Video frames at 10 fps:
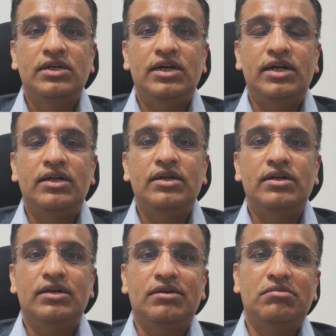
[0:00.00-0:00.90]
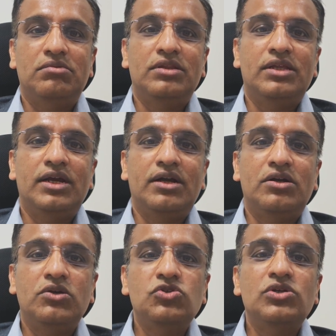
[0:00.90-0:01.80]
and they
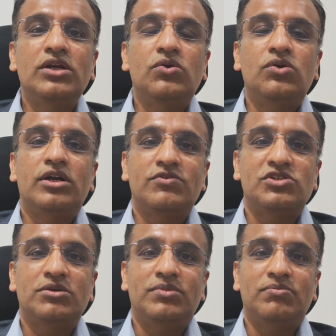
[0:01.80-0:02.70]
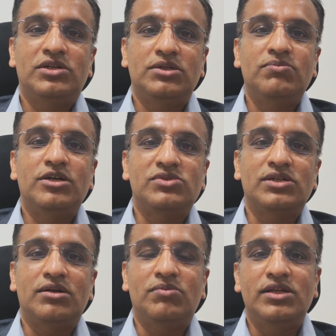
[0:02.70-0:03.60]
usually don't have symptoms,
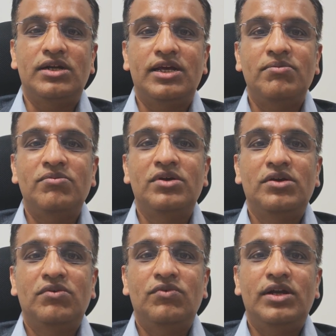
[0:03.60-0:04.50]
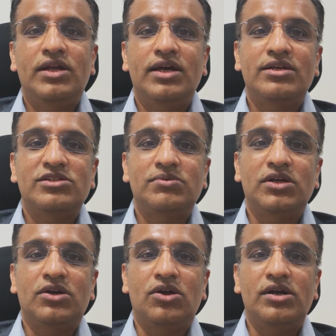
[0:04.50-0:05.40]
and by the time we diagnose them,
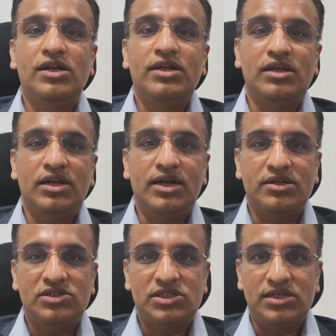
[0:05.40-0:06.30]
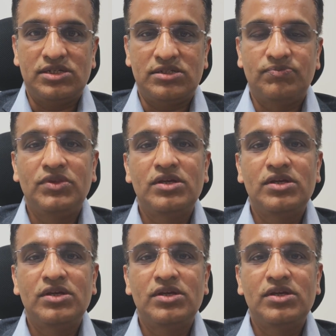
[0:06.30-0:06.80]
they're already in the later stages.